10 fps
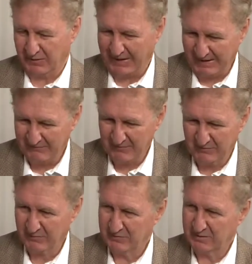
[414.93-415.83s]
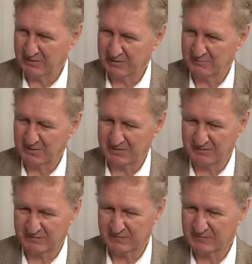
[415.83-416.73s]
We haven't heard anything about
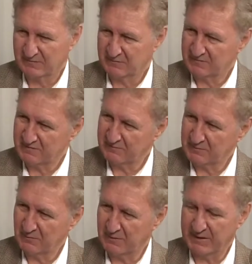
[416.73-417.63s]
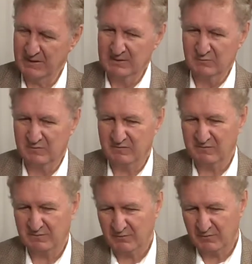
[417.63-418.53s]
it. It just seems to be slipping away. We
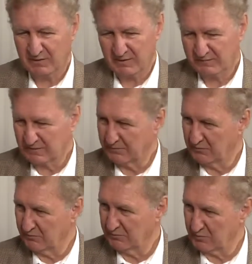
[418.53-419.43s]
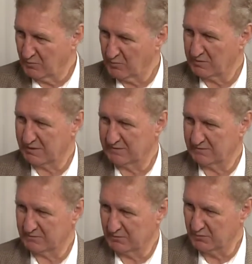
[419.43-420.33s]
see a few headlines coming through, the court
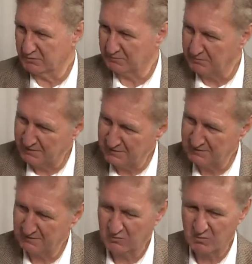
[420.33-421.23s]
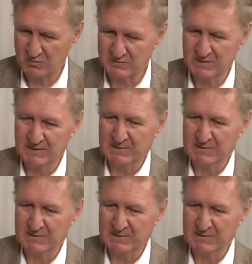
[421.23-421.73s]
cases, who's appeared in court.